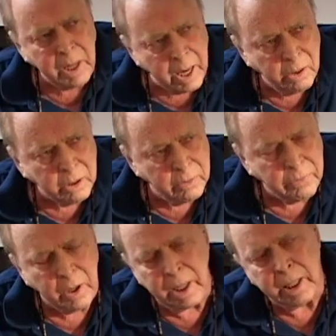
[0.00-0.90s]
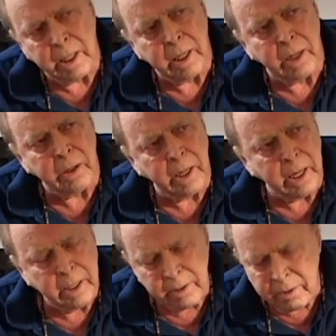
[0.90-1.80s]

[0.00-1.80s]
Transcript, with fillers: Donald could find in another day